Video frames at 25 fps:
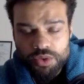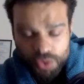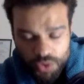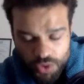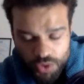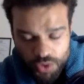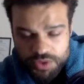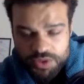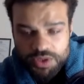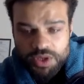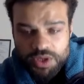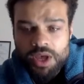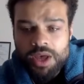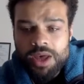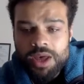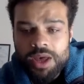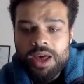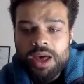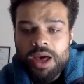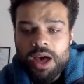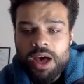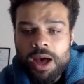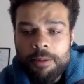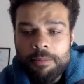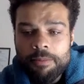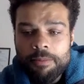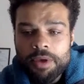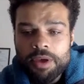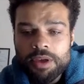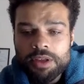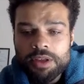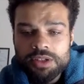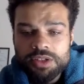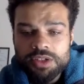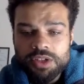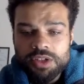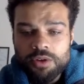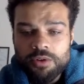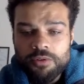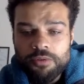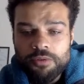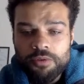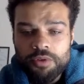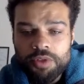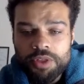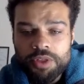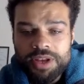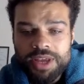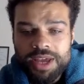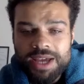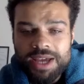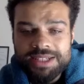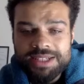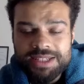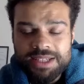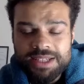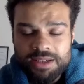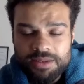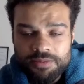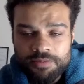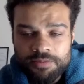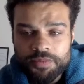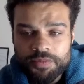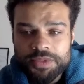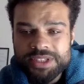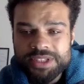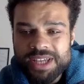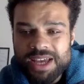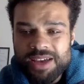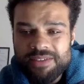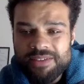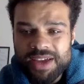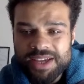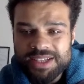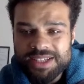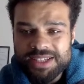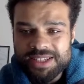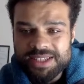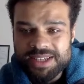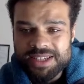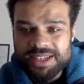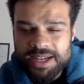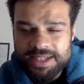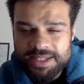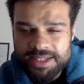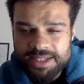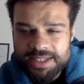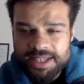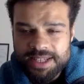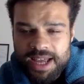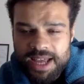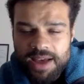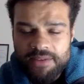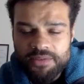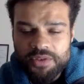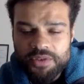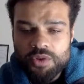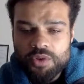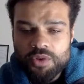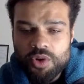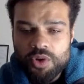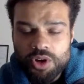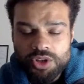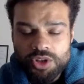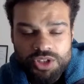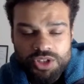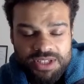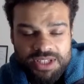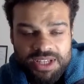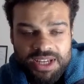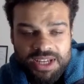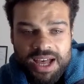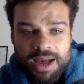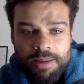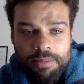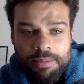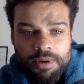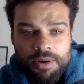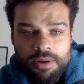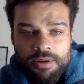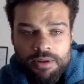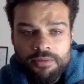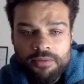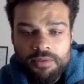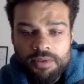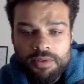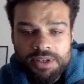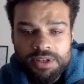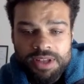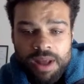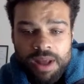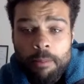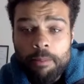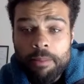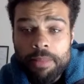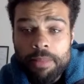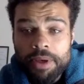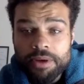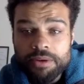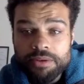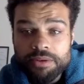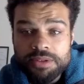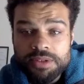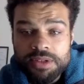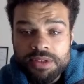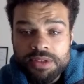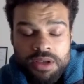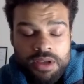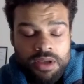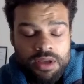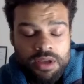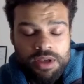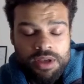Good. So for the next set of exercises, have you got just a couple of dumbbells?